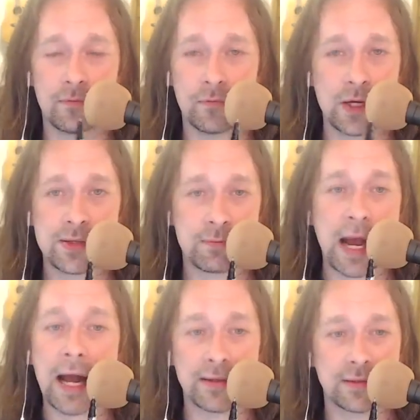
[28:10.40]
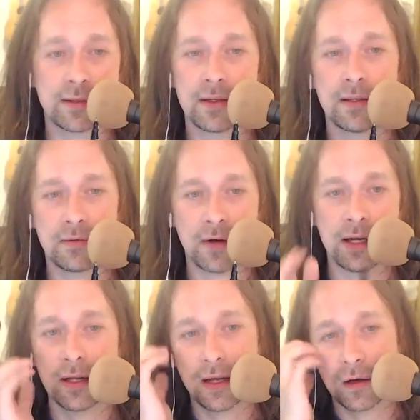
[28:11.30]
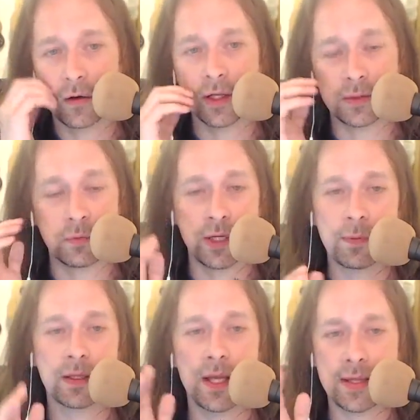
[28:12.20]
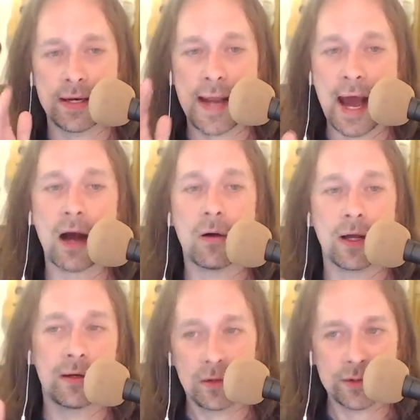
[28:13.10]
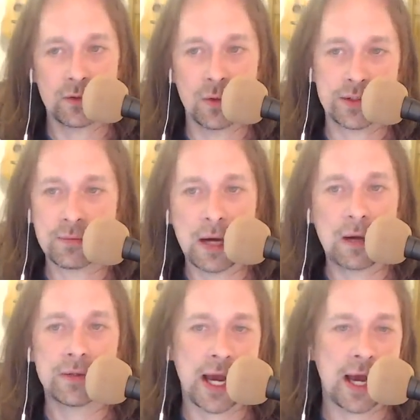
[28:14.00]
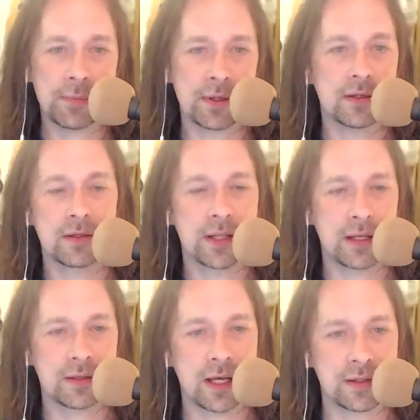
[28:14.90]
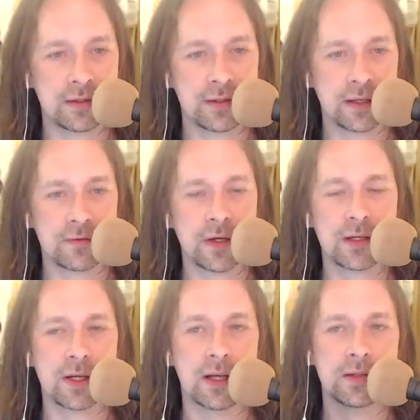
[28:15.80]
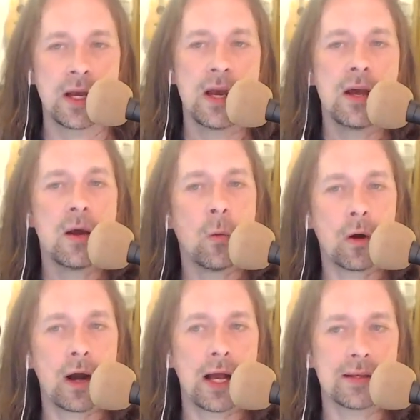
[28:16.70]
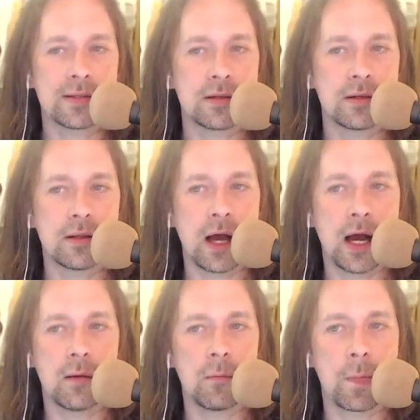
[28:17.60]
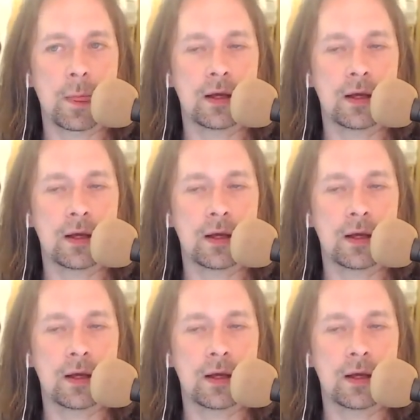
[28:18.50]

recent past, right? It's typically the now and also what's about to happen that that's that's fetishized. Whereas um,